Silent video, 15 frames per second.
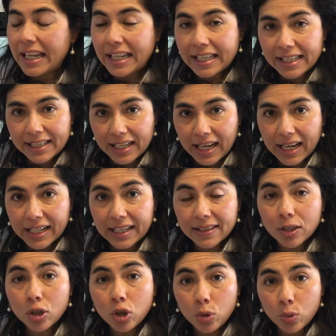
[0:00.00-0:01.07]
Inside is
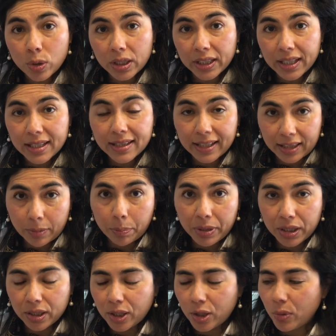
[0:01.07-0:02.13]
the nucleus, like the
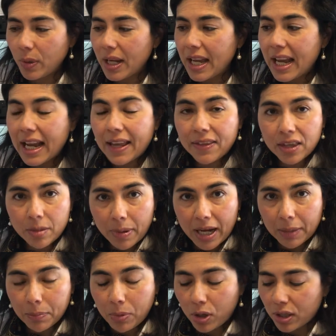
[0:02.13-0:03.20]
pillow, and then the
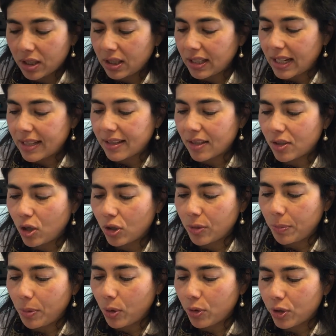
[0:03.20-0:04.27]
back part of the lens is called the
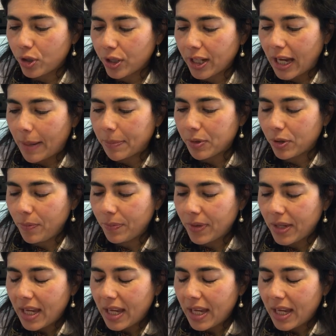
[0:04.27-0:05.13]
posterior capsule.